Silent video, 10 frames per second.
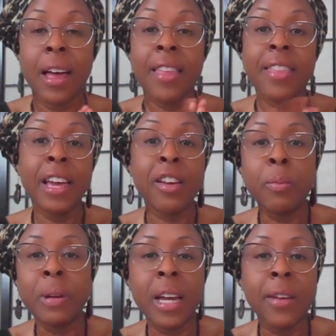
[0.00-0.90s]
Thank you,
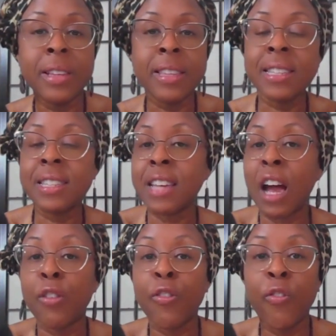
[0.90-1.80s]
beloved. This is
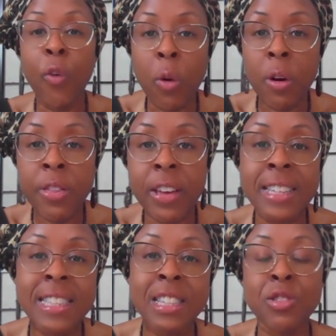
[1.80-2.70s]
our fourth
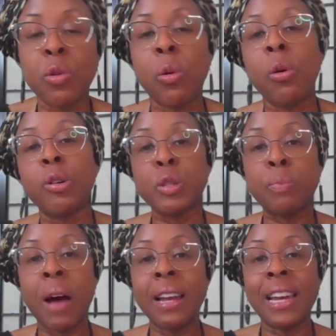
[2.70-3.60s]
essential oil
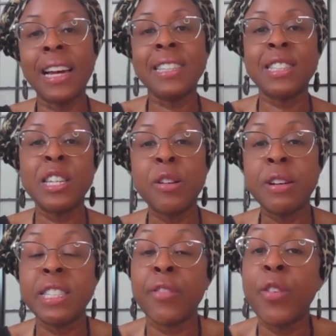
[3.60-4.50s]
spotlight
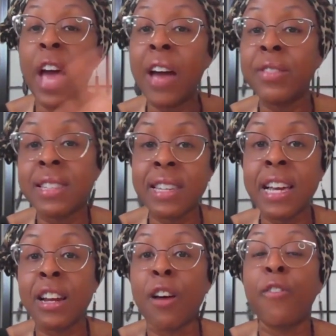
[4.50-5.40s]
series. If you haven't
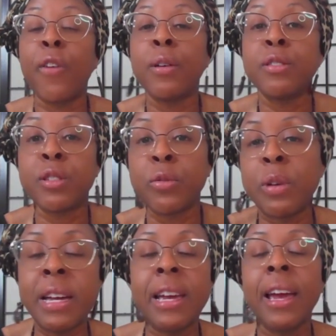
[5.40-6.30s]
seen our first
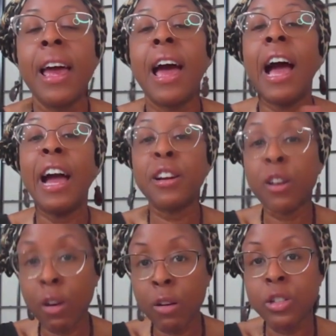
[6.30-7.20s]
three, I
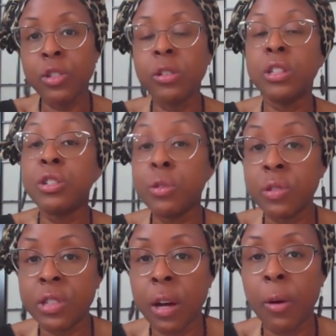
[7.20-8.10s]
encourage you to do
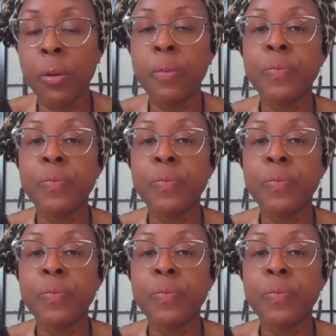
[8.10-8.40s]
so.